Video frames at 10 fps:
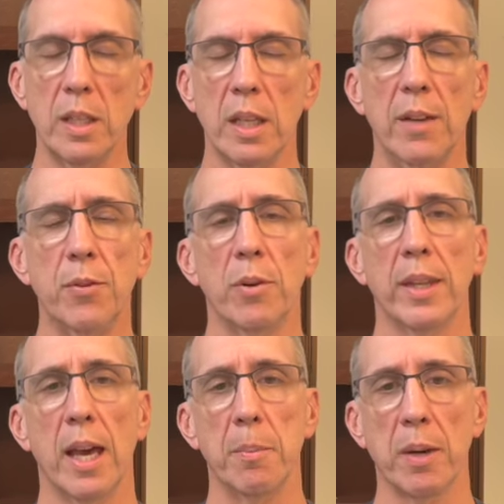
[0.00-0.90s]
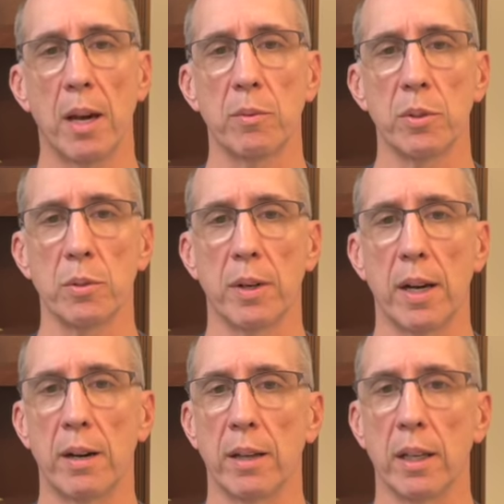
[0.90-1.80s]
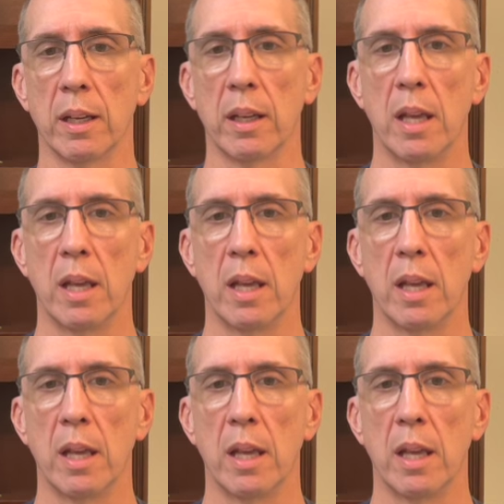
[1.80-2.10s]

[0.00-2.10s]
If you're in the Epcot resort area,